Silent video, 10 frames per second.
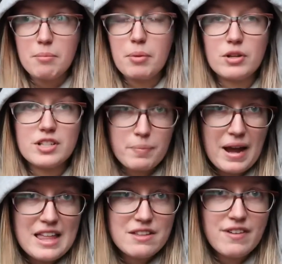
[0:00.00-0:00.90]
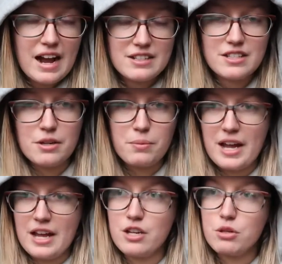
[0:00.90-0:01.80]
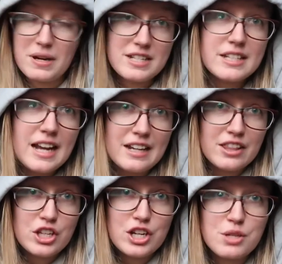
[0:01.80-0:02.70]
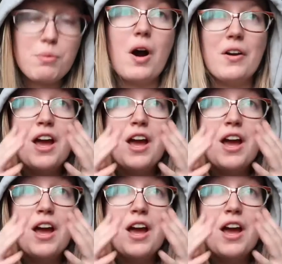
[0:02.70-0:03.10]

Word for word: But despite the fact that we're 29 and 31,